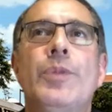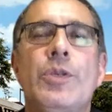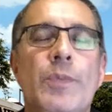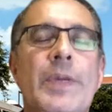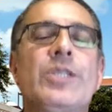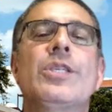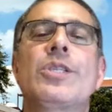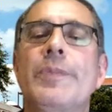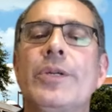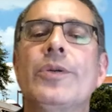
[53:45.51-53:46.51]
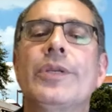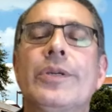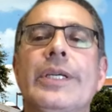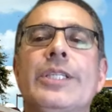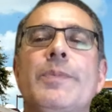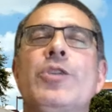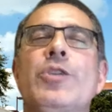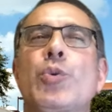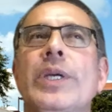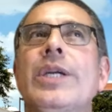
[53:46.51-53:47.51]
we mentioned this a little bit earlier. It's been
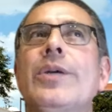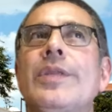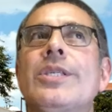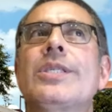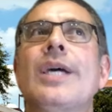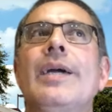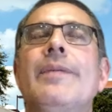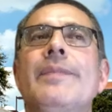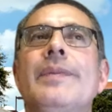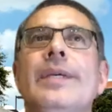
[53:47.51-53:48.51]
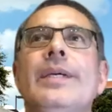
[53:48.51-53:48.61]
trickier this time